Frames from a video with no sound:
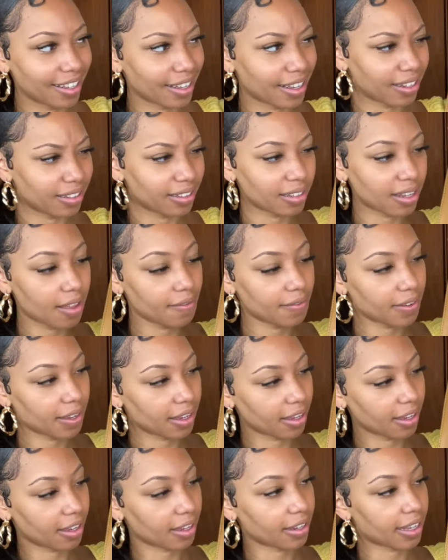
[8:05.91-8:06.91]
I love
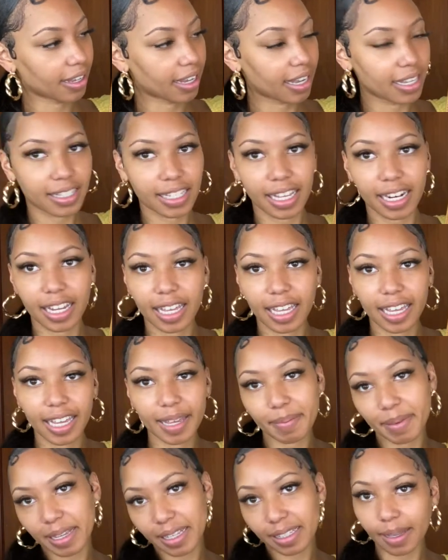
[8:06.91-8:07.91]
it. And like I said, it, it
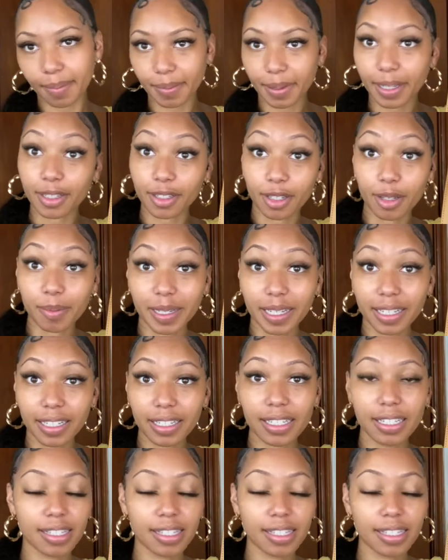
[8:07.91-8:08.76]
means something to me.